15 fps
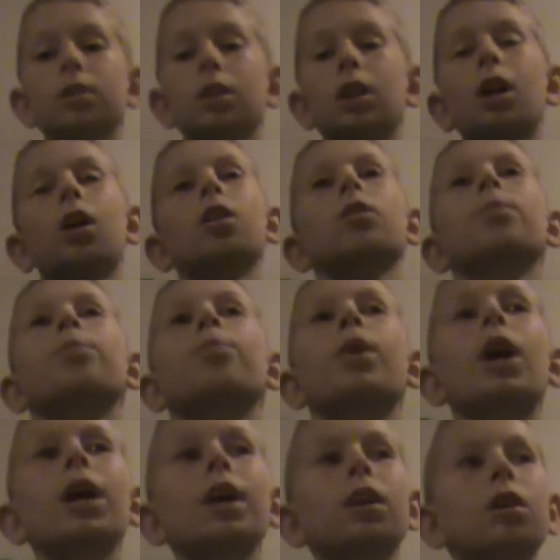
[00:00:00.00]
I'll
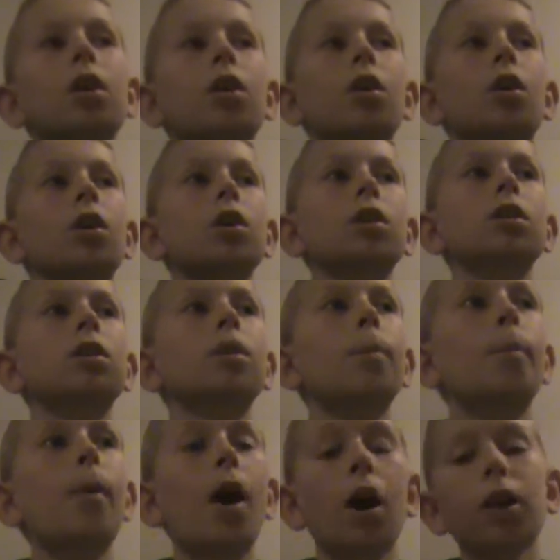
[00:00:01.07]
buy a car
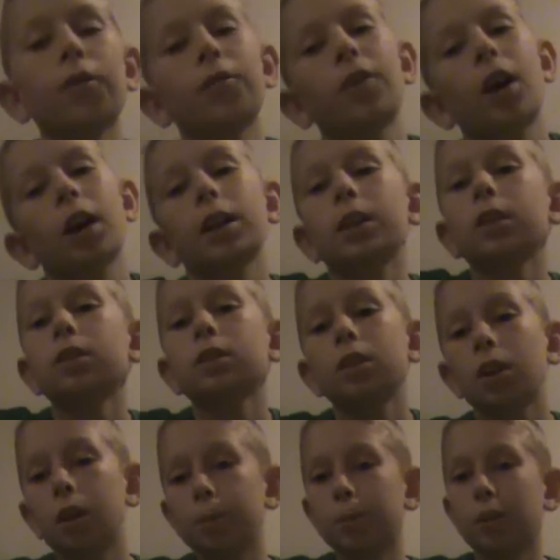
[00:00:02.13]
modify it,
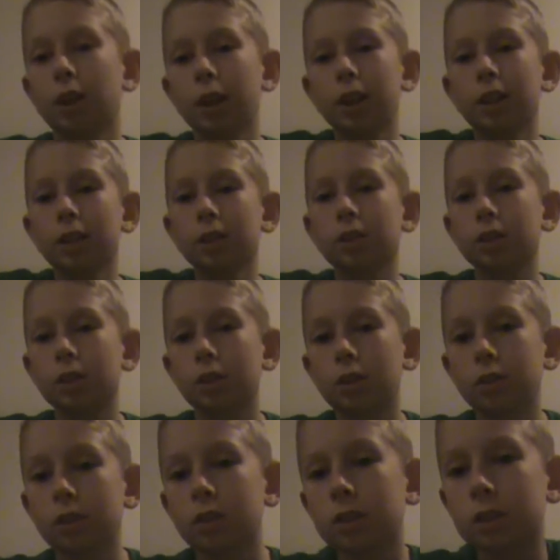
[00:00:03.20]
upgrade it so
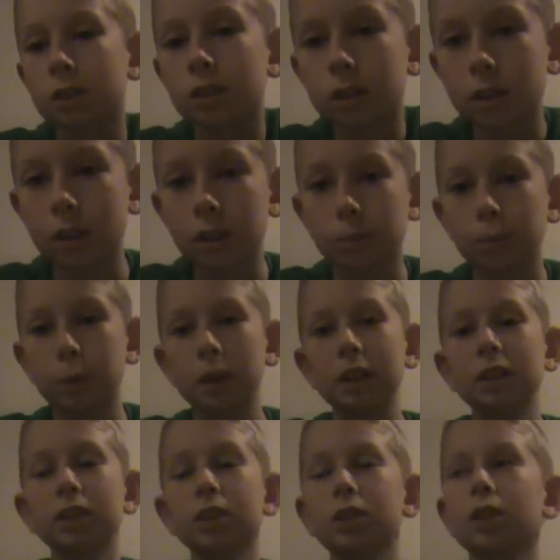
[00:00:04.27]
it's a
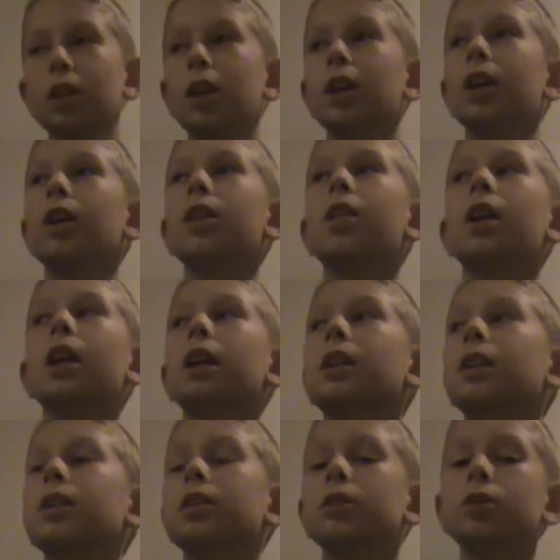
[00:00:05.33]
beast. And then I
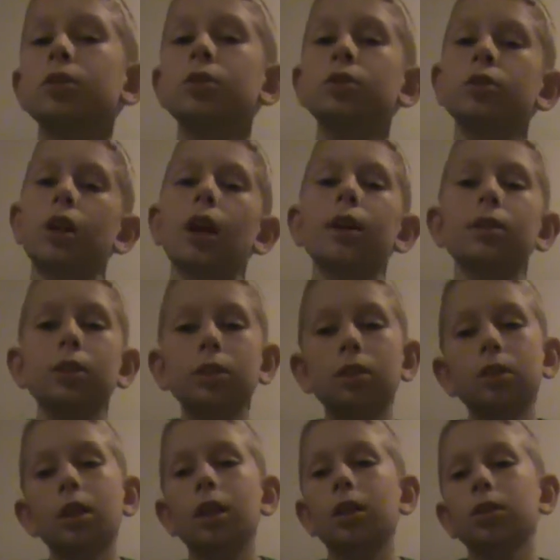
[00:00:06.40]
can drive it
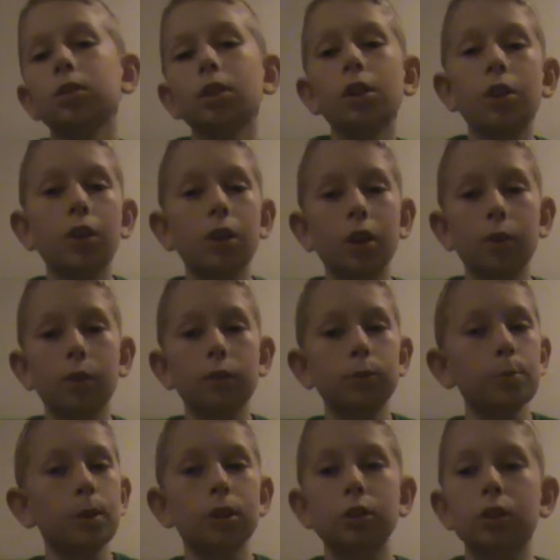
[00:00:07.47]
around however
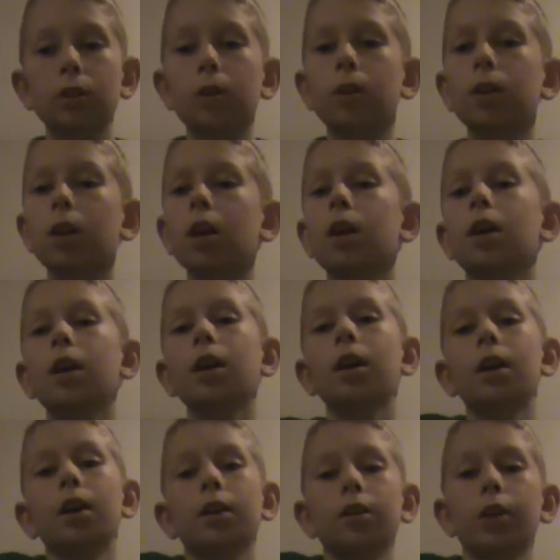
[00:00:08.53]
much I want.
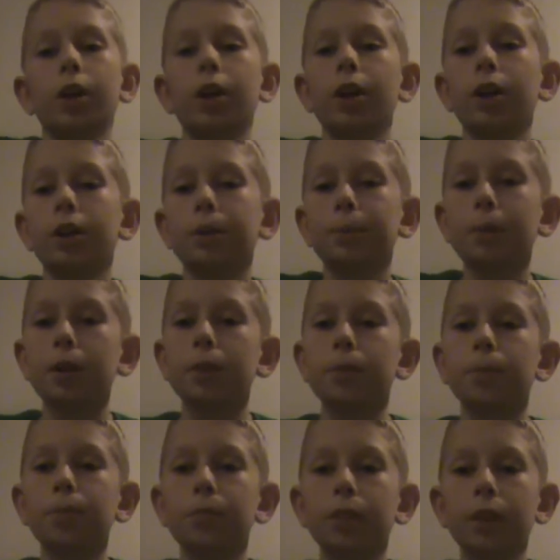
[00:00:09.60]
And then
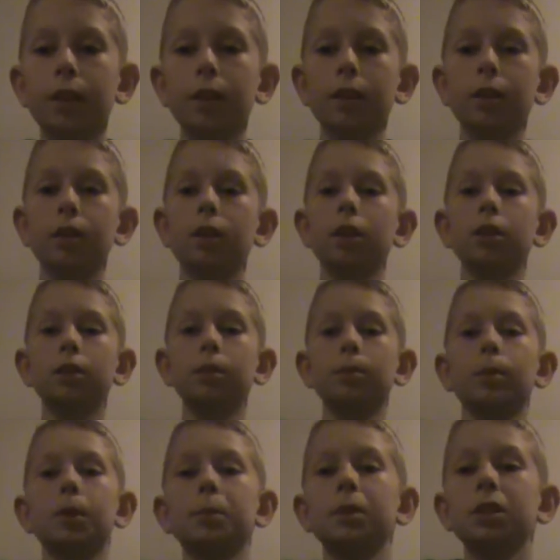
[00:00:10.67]
boom. And then
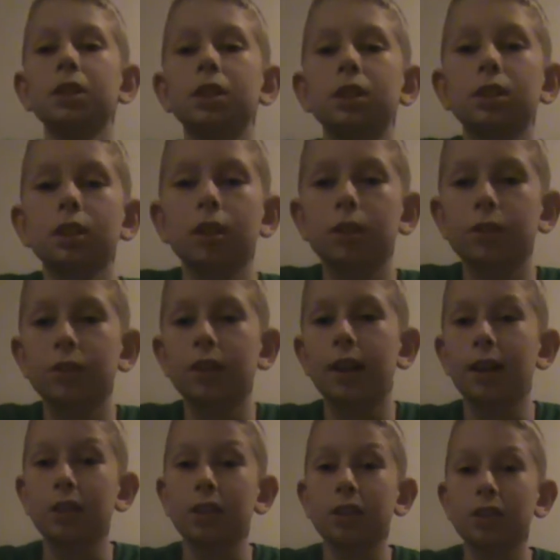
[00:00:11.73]
maybe at the
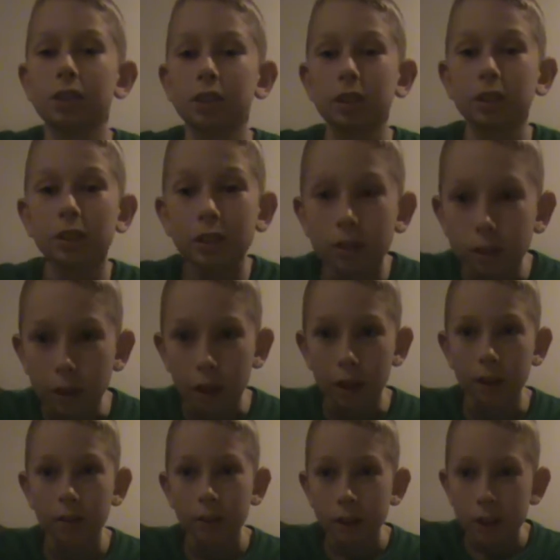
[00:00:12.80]
finale of the series when
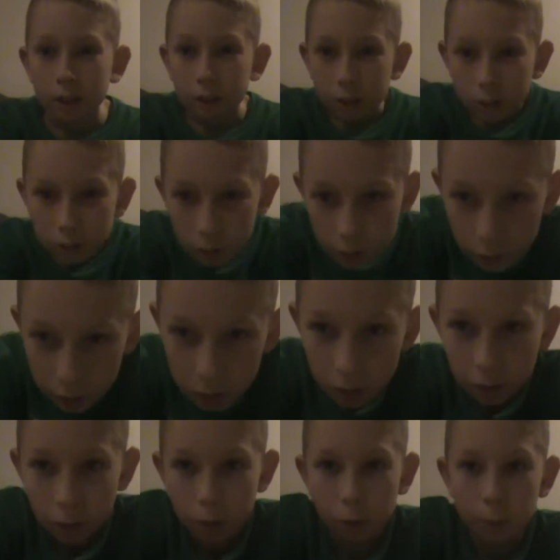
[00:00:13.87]
I've driven a
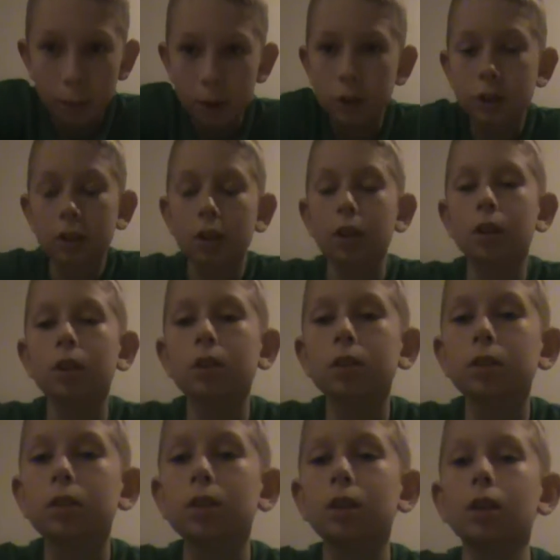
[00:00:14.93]
whole bunch of
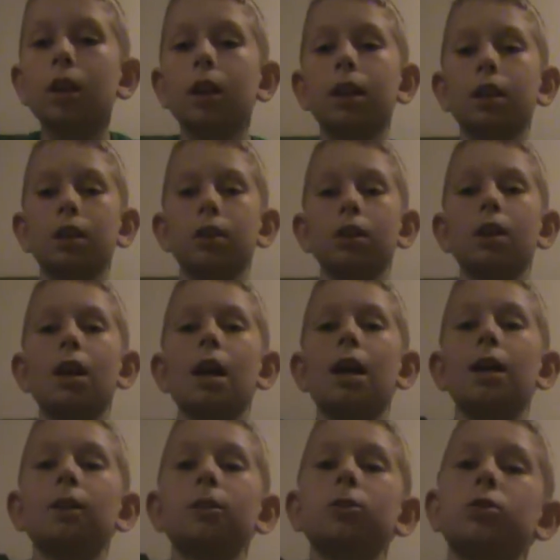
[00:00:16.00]
cars, then I can
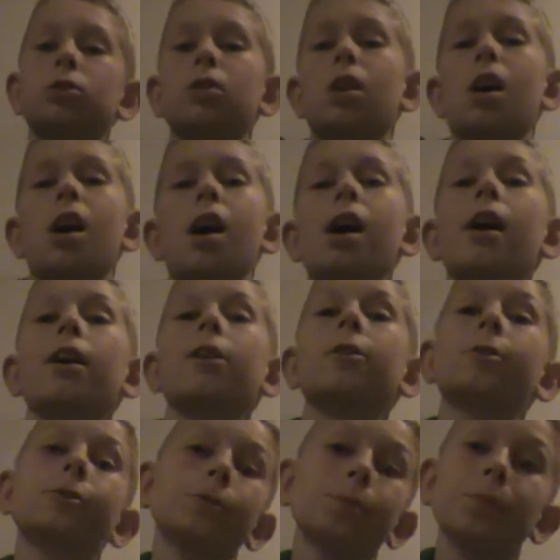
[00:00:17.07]

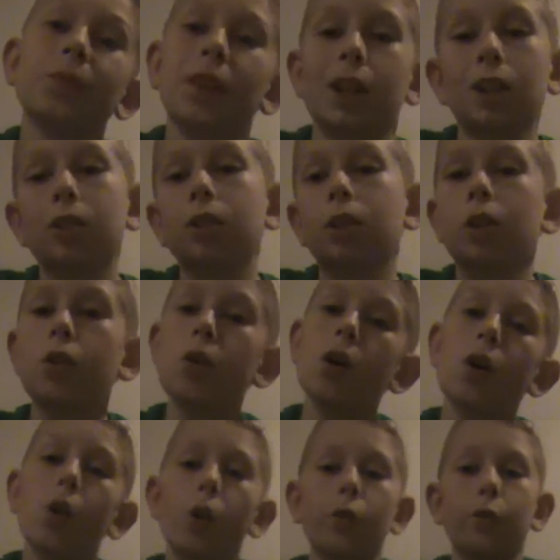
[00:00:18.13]
drive, I don't know,
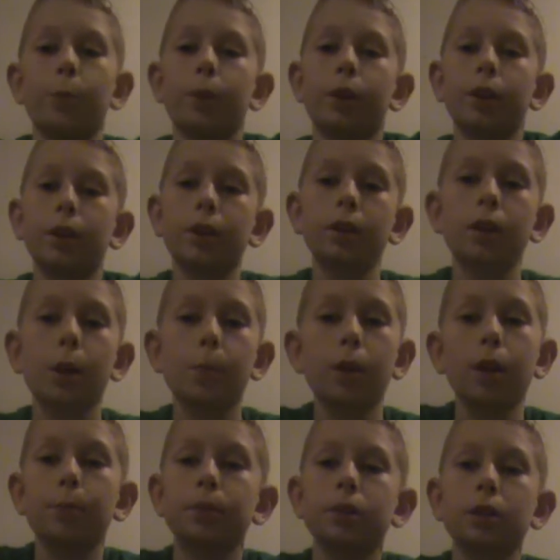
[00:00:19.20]
all of them in a couple
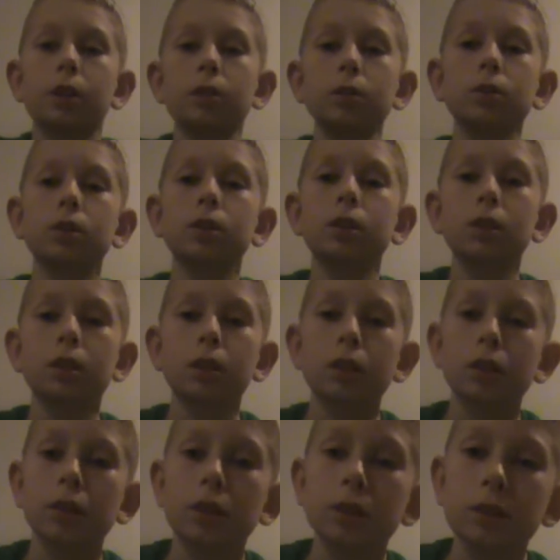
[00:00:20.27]
episodes.
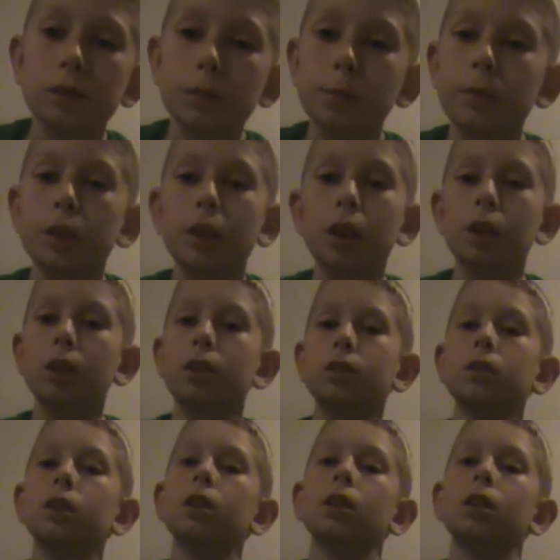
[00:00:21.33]
All of them that I have